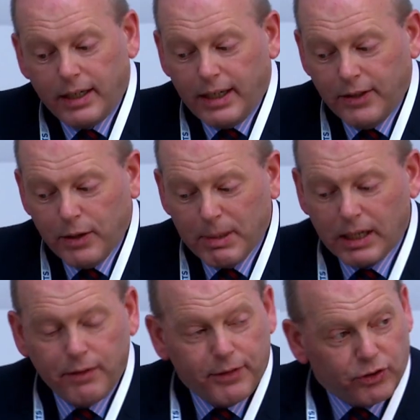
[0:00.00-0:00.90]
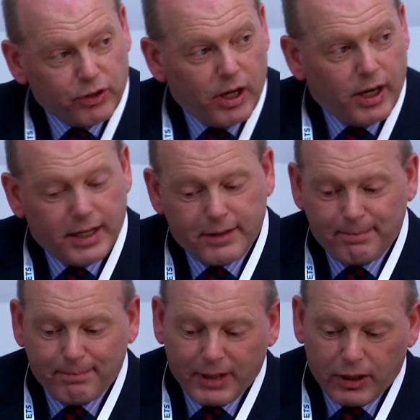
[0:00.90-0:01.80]
In the middle of the slide,
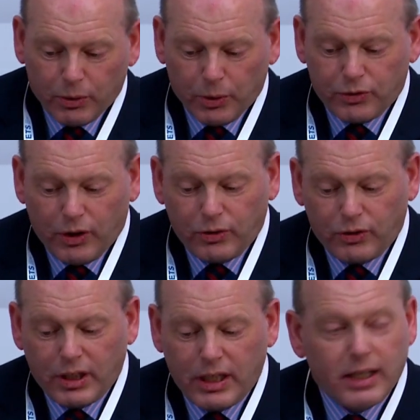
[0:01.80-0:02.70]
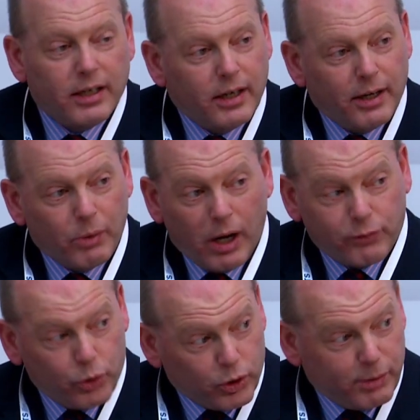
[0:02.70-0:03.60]
you'll also see, I've
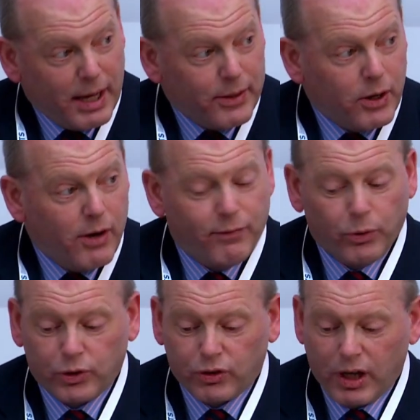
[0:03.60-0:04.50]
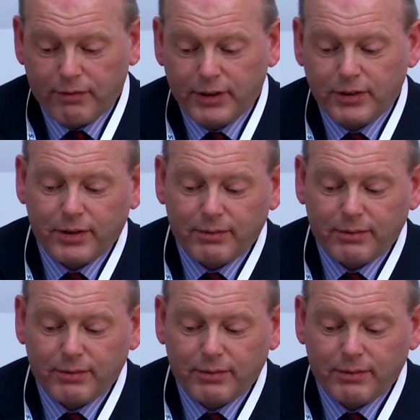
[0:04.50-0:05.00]
talked about the Armed Forces Covenant,